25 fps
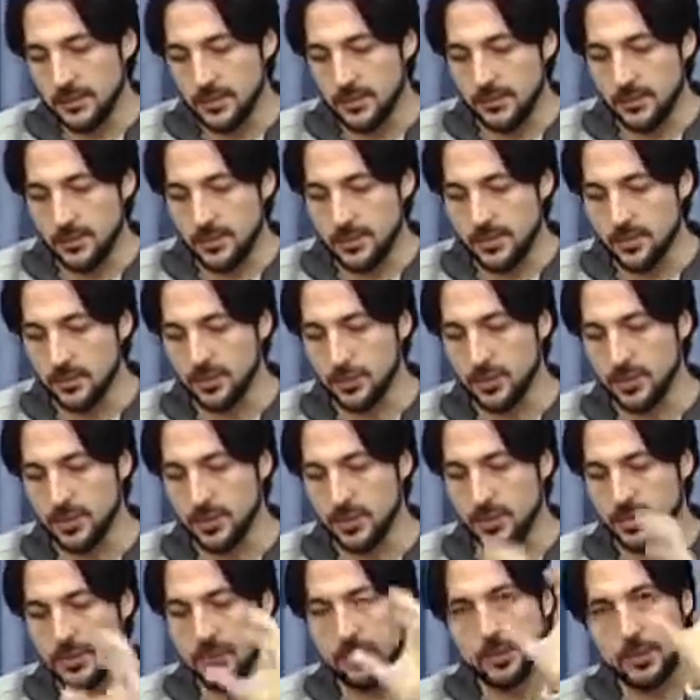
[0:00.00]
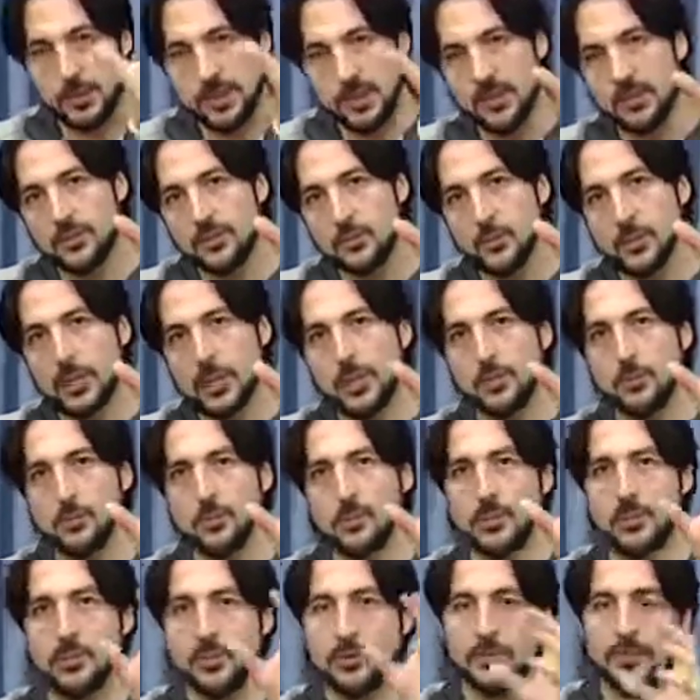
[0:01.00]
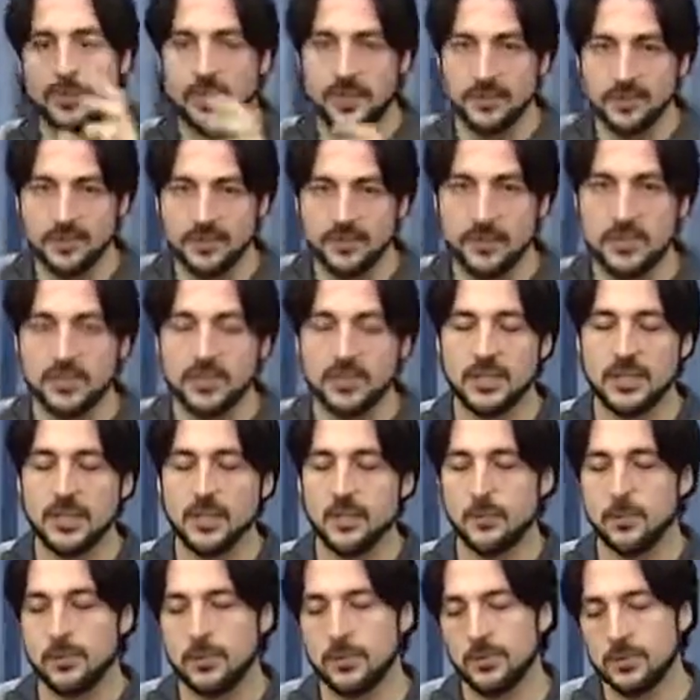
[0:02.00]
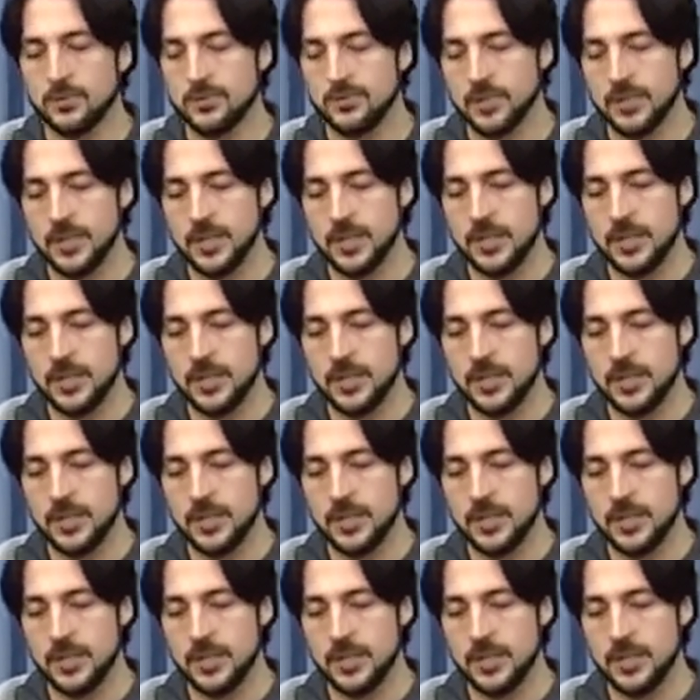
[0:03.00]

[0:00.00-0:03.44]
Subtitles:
between the spiritual world and the physical world.